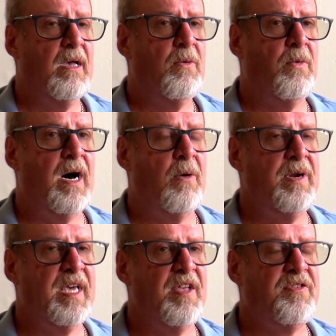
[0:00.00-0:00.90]
Well, when
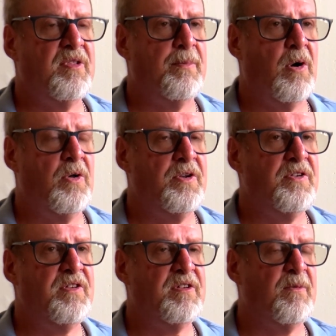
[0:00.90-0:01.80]
he gets to the
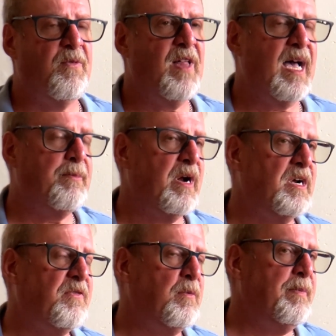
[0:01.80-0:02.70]
boulders, there's some flag
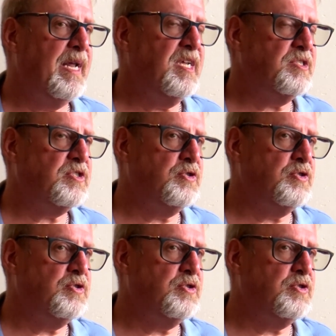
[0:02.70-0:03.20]
bearers from Benning's